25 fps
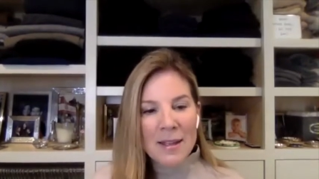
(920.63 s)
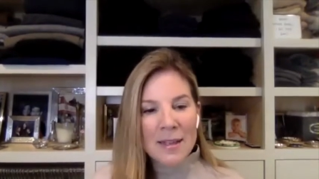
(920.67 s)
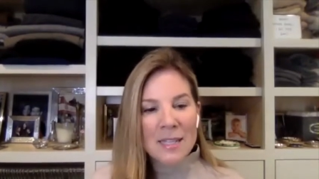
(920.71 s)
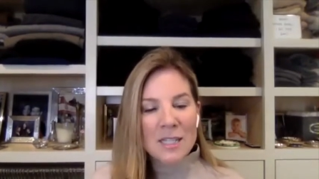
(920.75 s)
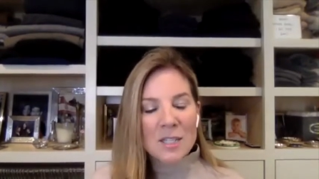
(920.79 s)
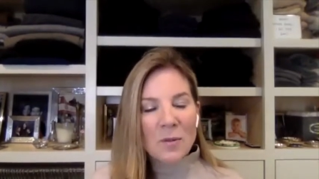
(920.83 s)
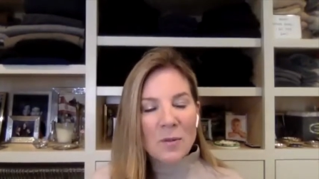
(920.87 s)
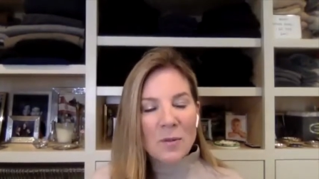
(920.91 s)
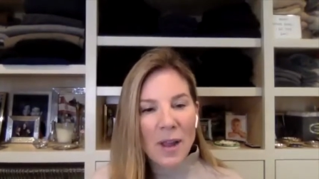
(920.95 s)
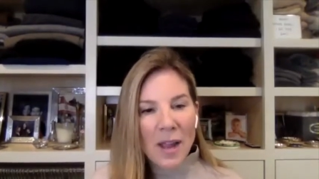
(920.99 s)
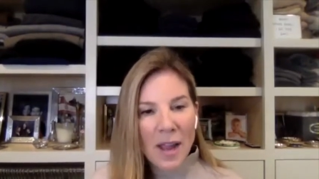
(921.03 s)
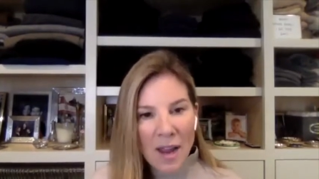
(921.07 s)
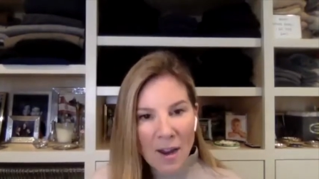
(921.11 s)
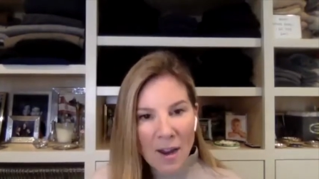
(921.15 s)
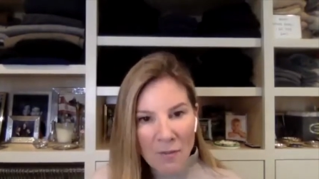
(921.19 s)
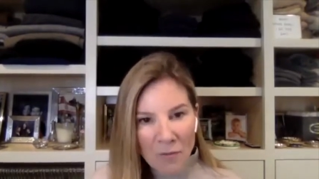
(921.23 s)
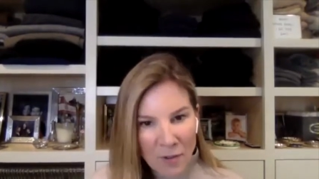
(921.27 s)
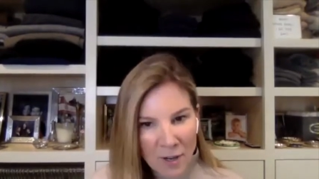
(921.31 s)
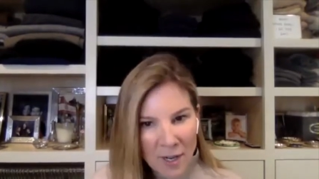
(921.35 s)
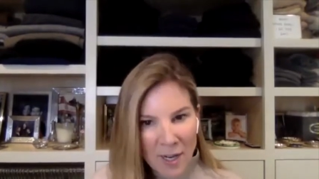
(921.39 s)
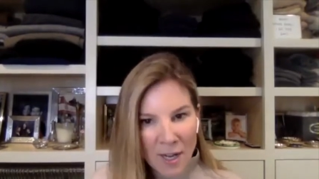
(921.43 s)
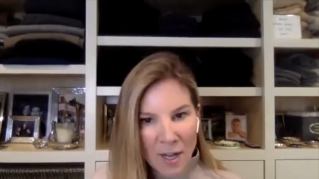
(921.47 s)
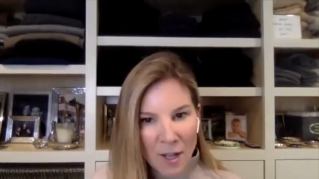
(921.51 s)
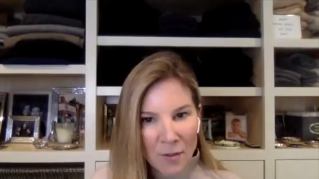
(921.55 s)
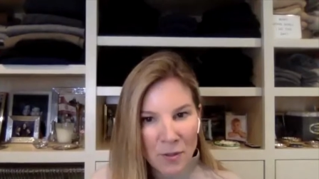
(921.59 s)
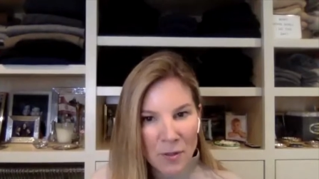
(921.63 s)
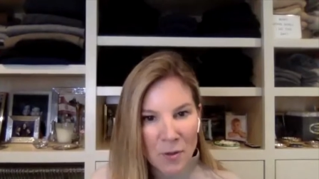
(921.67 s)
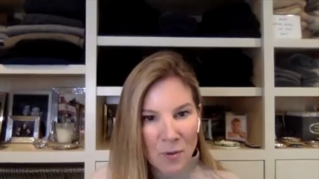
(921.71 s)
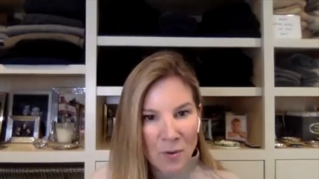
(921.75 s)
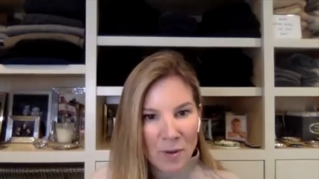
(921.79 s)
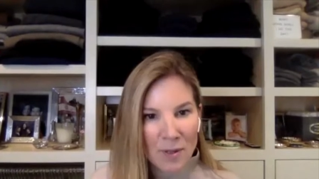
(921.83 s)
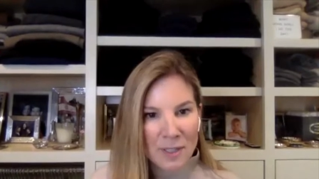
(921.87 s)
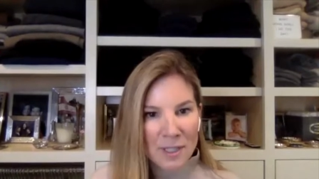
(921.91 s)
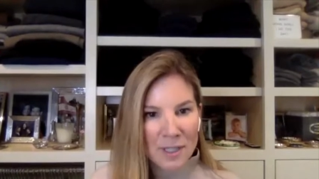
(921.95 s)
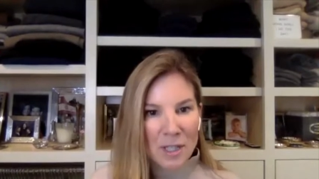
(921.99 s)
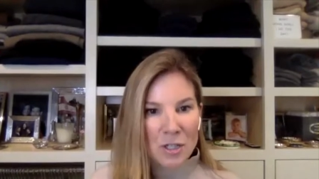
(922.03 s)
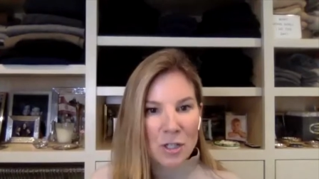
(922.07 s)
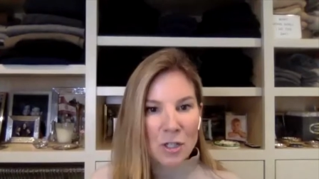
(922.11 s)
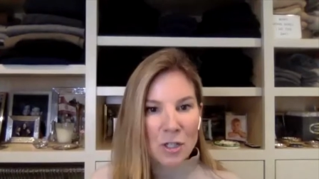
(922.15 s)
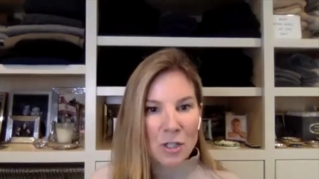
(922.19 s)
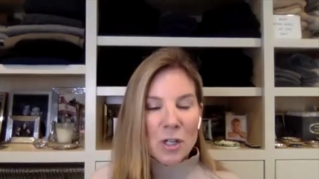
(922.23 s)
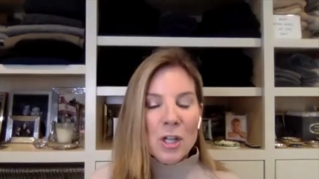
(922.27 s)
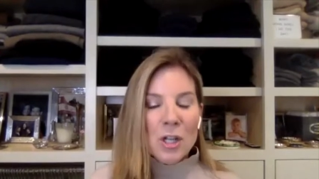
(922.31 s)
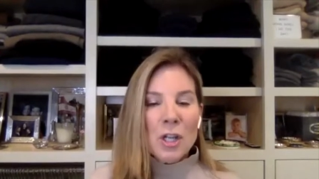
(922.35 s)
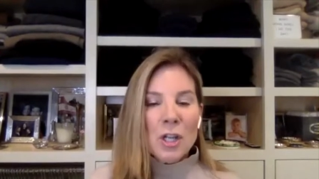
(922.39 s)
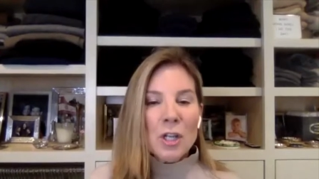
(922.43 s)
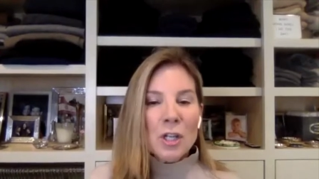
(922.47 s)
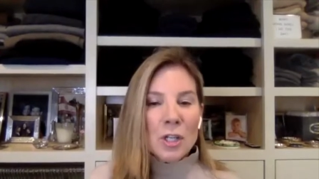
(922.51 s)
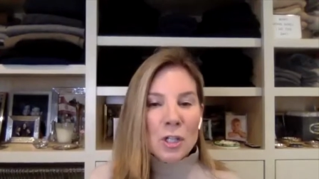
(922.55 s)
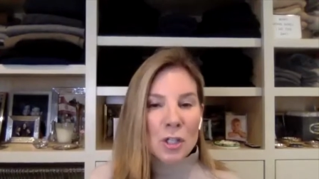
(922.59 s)
So every healthy organization
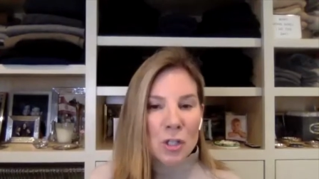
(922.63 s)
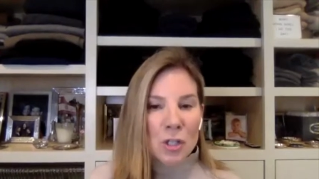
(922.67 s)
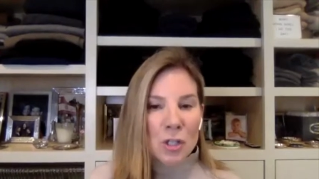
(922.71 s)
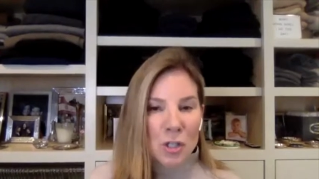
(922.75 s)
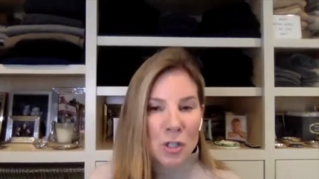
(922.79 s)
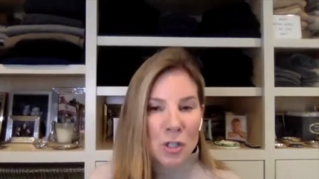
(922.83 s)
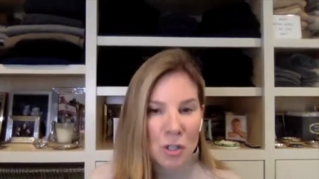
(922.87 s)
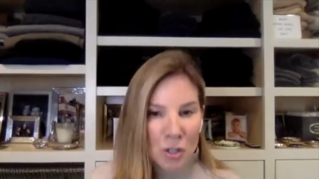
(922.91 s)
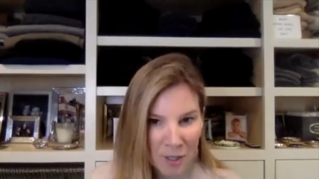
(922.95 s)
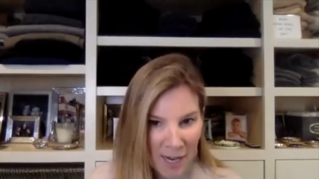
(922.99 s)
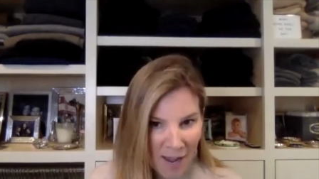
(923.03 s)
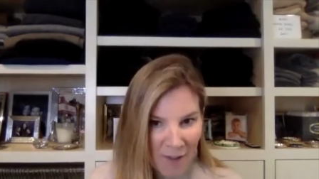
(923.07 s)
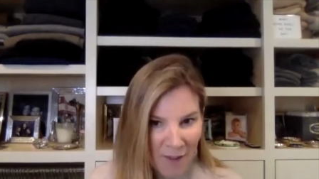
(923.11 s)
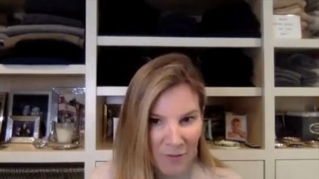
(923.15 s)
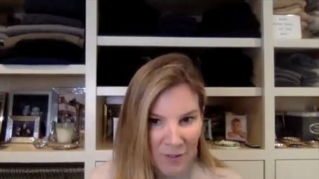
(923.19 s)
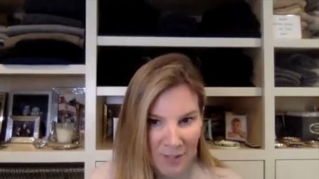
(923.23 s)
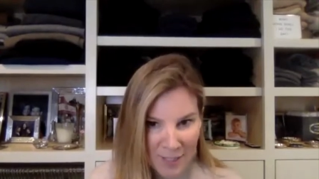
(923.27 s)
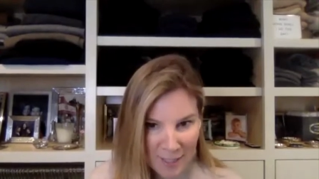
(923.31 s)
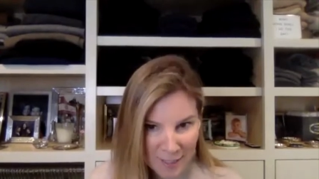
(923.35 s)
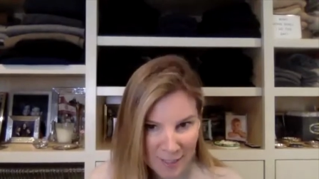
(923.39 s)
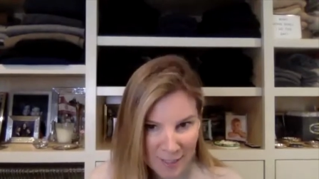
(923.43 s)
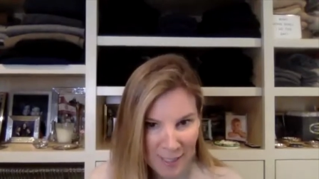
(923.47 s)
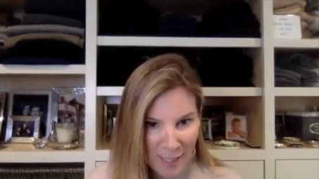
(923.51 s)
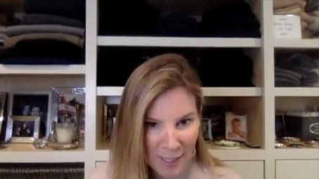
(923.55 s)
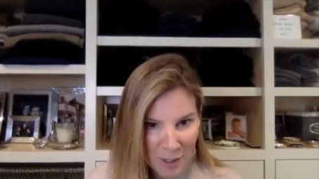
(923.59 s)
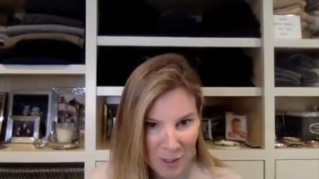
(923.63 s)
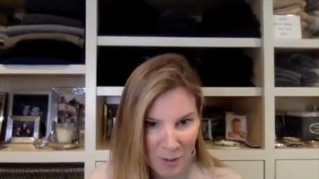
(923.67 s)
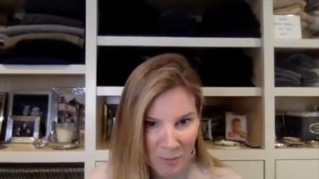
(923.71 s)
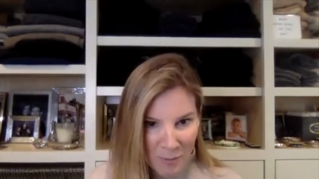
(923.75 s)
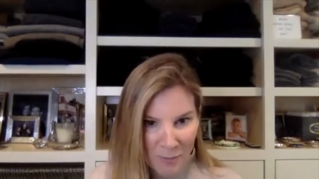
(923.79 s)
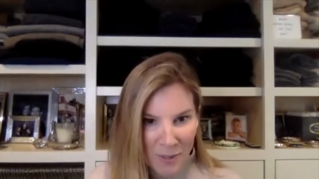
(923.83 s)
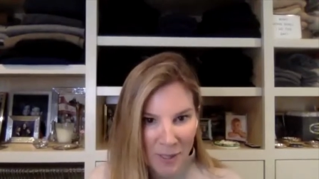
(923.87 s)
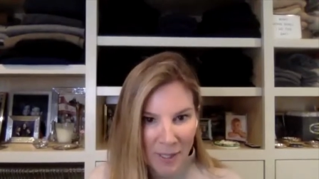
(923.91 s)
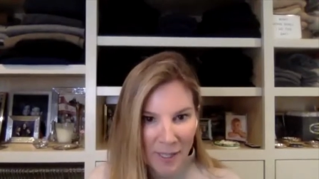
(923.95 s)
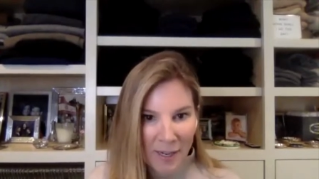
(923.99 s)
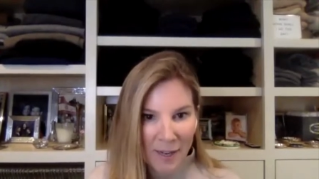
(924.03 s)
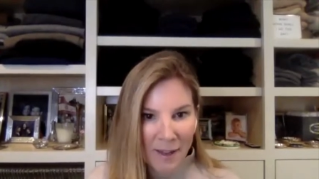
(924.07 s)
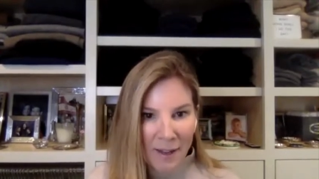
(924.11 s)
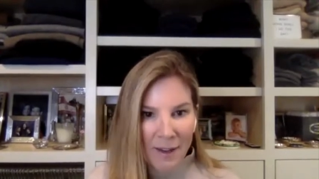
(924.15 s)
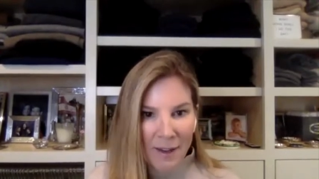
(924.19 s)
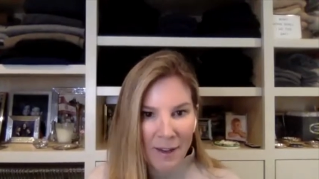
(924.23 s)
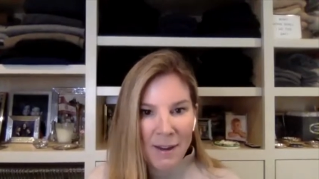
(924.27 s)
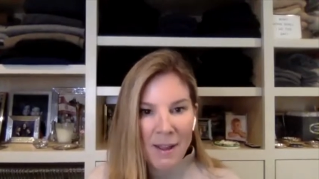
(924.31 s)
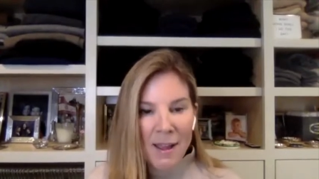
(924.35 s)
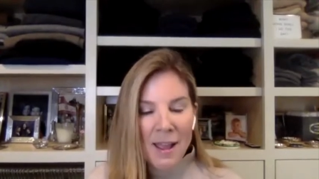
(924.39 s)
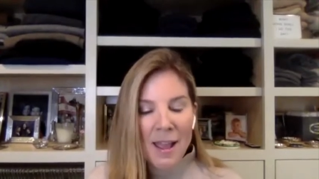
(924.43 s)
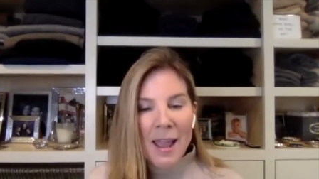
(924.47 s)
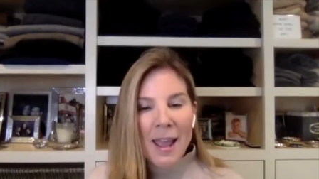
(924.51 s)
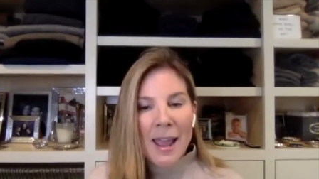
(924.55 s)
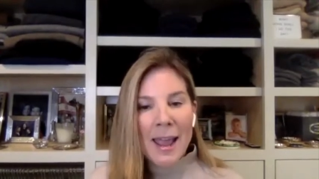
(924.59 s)
should have a succession
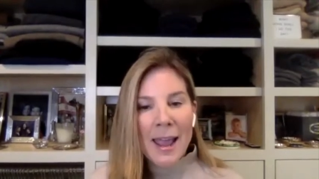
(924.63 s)
plan.